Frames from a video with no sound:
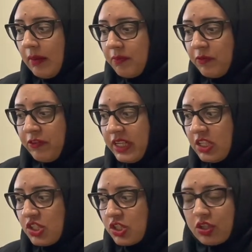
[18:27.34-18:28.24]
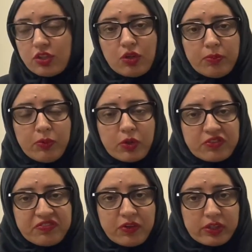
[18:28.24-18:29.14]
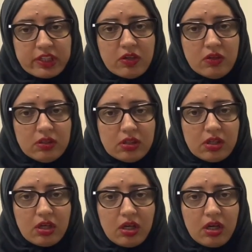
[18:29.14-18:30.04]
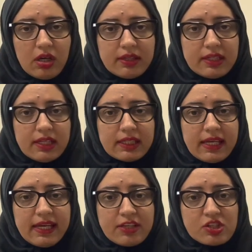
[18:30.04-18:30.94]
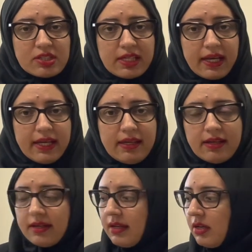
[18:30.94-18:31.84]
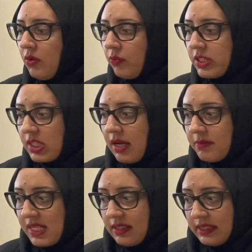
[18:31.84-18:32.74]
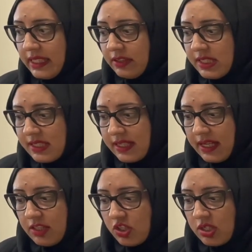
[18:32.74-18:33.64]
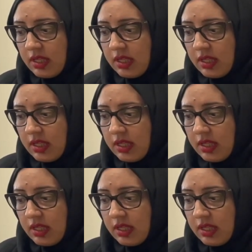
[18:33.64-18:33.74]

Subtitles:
finish your portfolio on KHDA, which comes at a later stage.